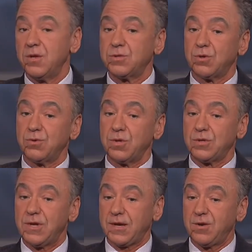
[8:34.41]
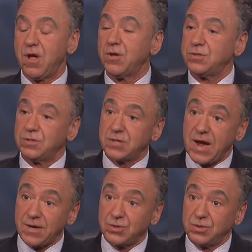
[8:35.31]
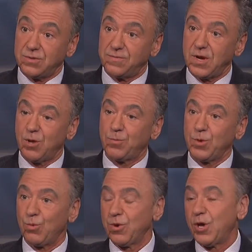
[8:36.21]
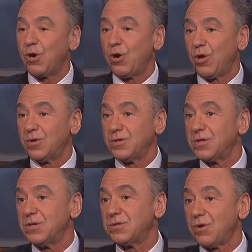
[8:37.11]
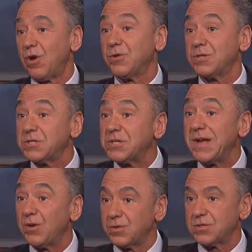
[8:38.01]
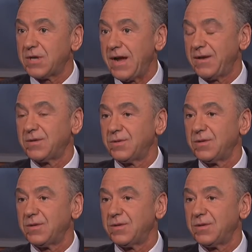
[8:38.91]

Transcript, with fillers: So the technology is actually developing where they call it, a, it's called a single site.